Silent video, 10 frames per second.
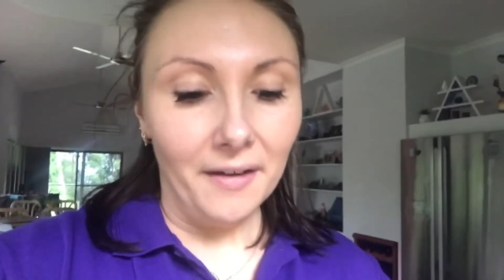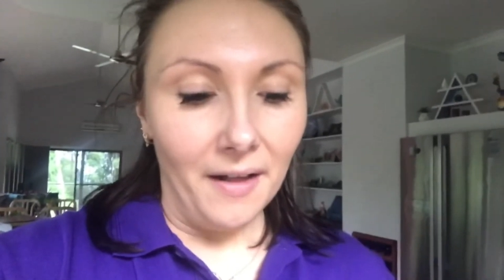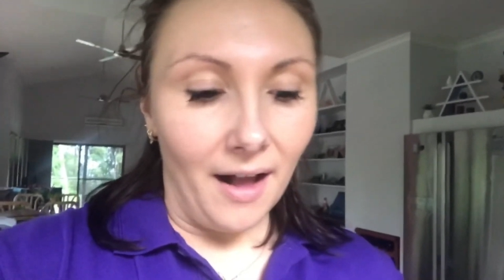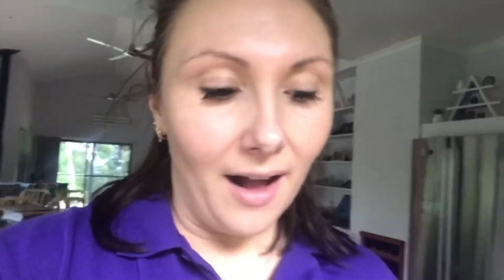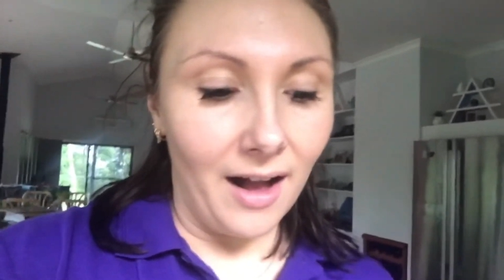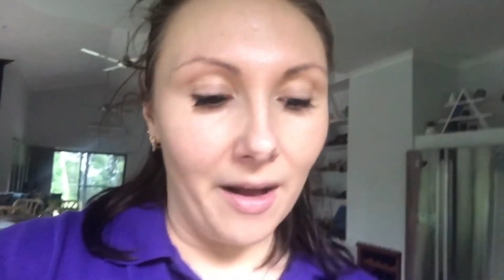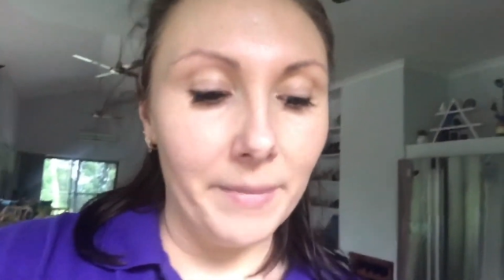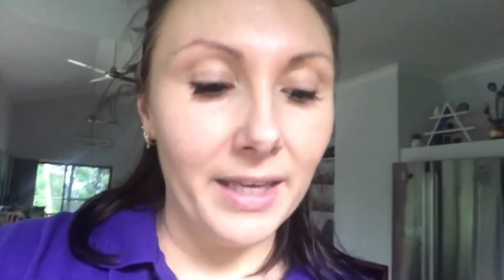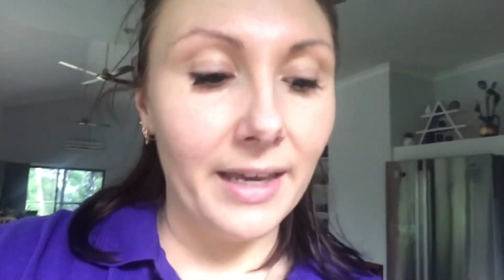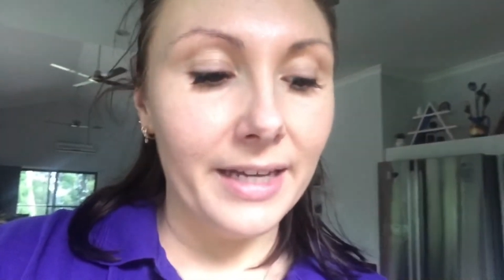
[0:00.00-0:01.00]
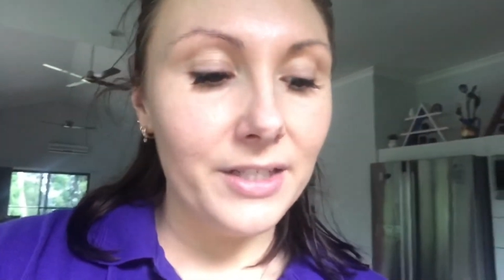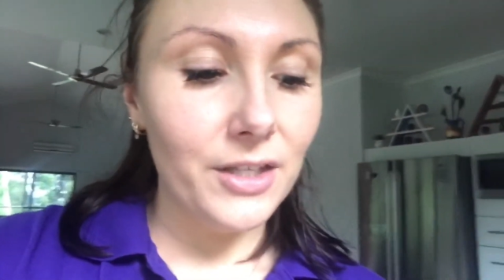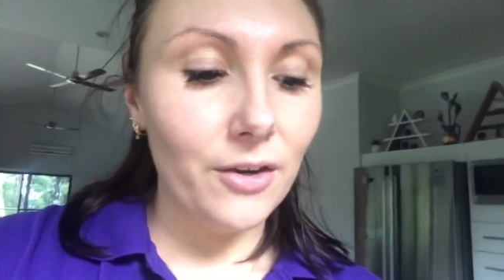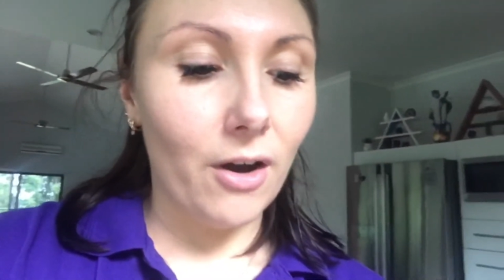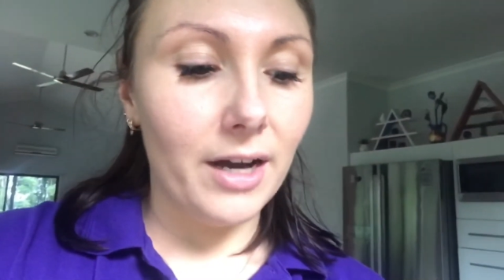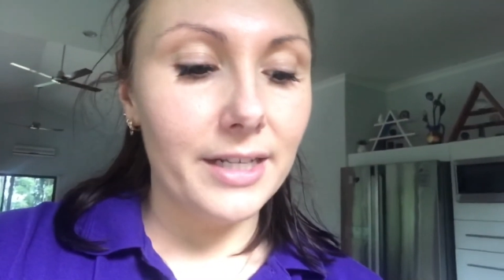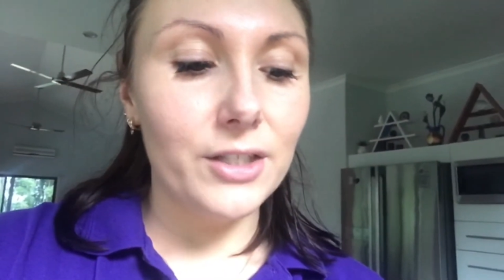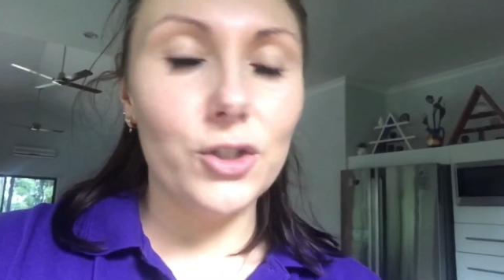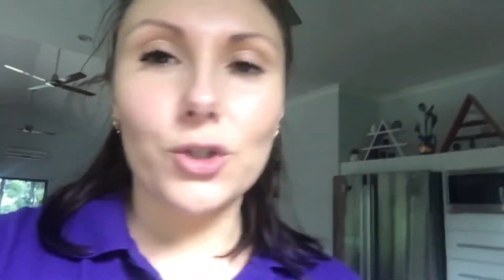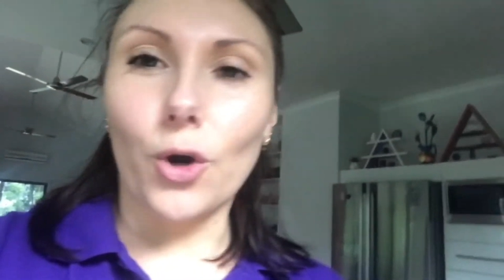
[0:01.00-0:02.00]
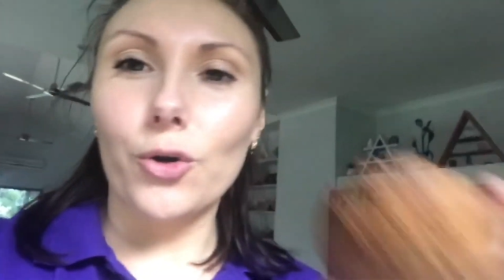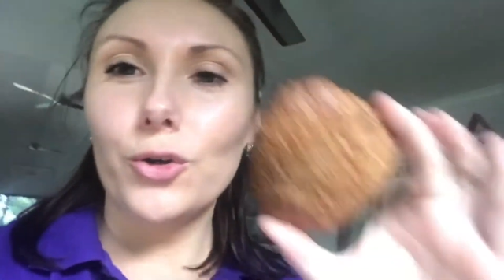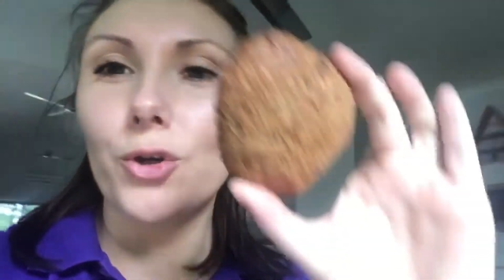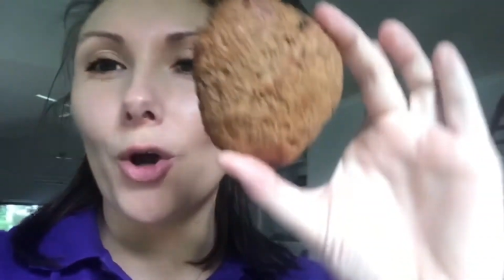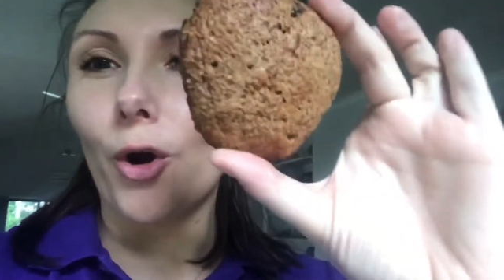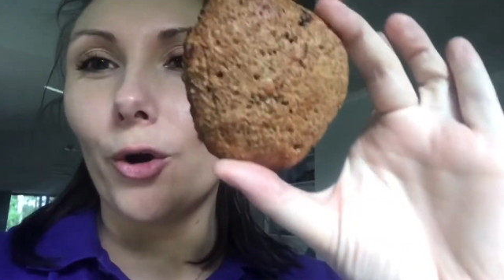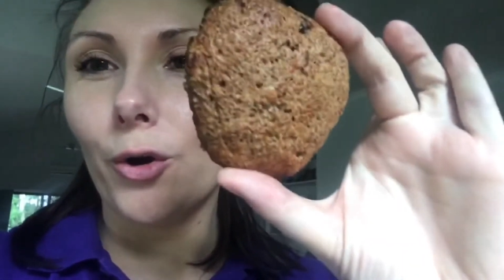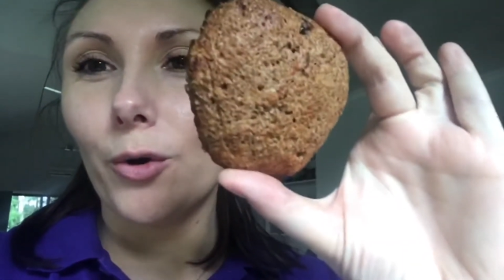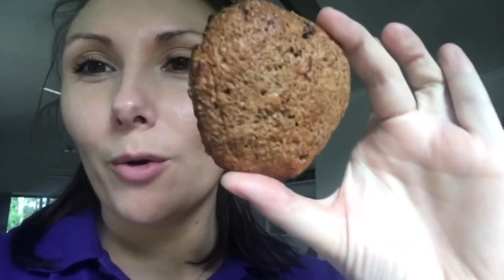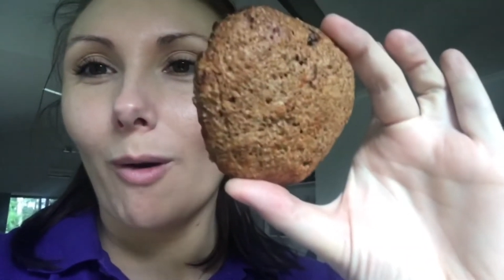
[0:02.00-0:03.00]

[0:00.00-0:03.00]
In case you guys don't know